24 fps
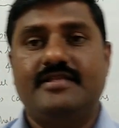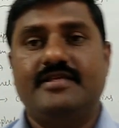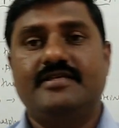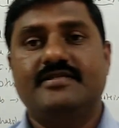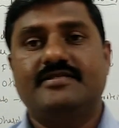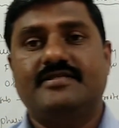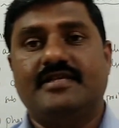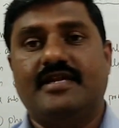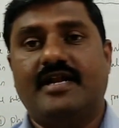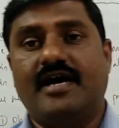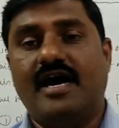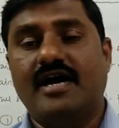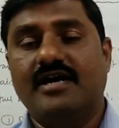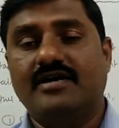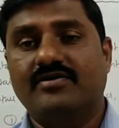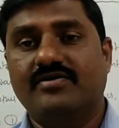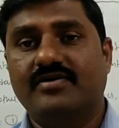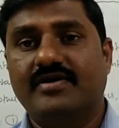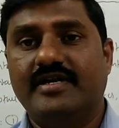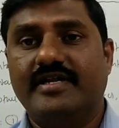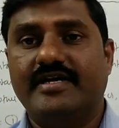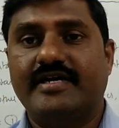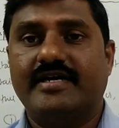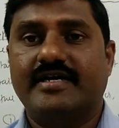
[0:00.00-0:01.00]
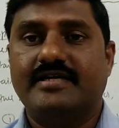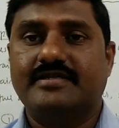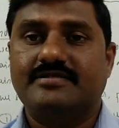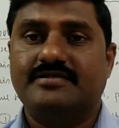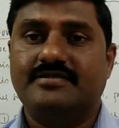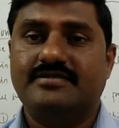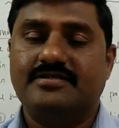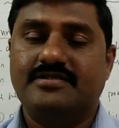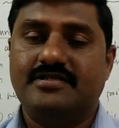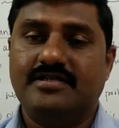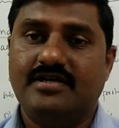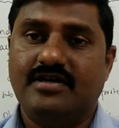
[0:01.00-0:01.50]
These not only
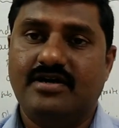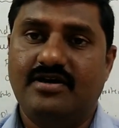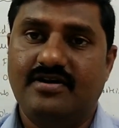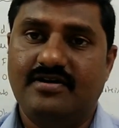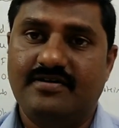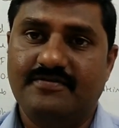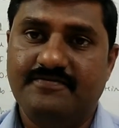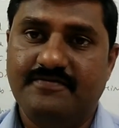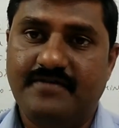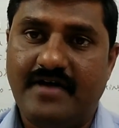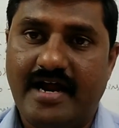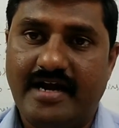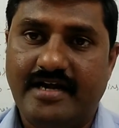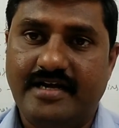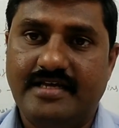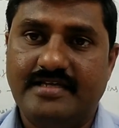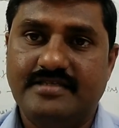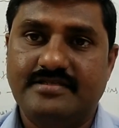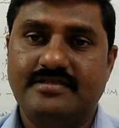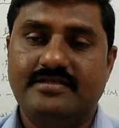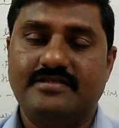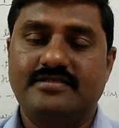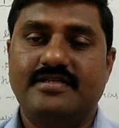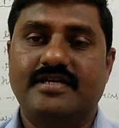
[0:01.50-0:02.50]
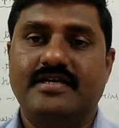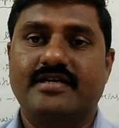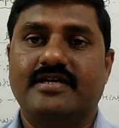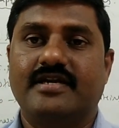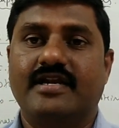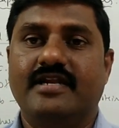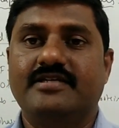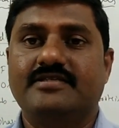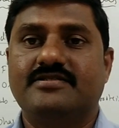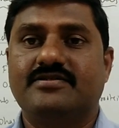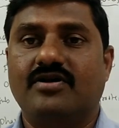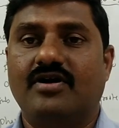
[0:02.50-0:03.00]
consisting of fatty acids and
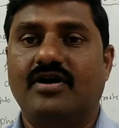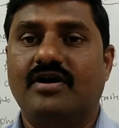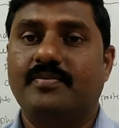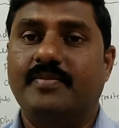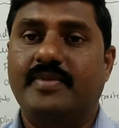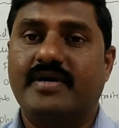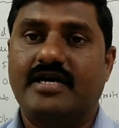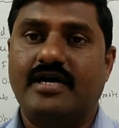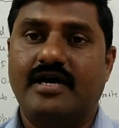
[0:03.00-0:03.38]
glycerol,